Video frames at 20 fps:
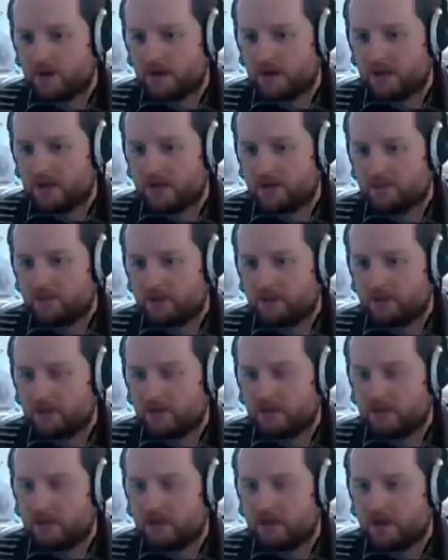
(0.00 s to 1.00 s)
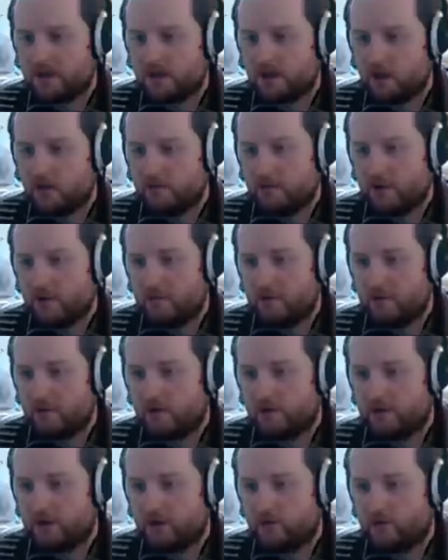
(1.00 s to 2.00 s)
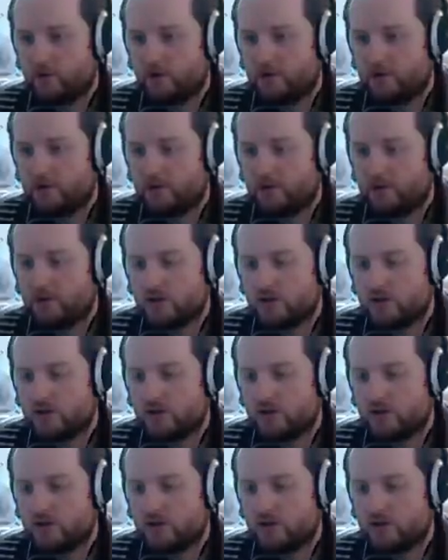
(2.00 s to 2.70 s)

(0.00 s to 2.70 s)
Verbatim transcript: Right next to the building. We're probably going to want